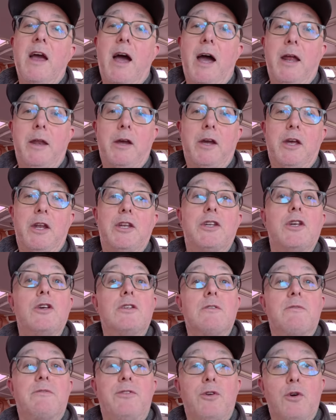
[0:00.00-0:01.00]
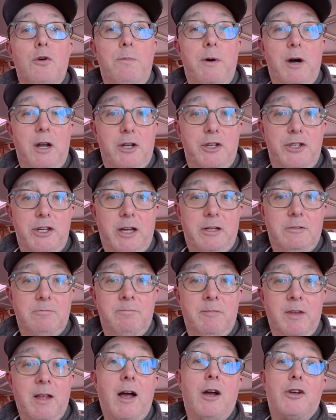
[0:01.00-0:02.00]
and I'm going to do some fuel polishing.
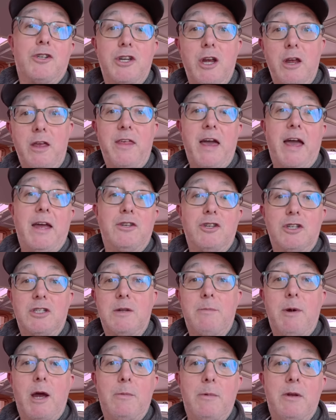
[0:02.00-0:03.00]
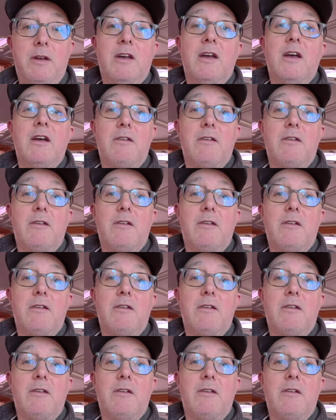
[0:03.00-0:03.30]
I'll show you that in just a moment.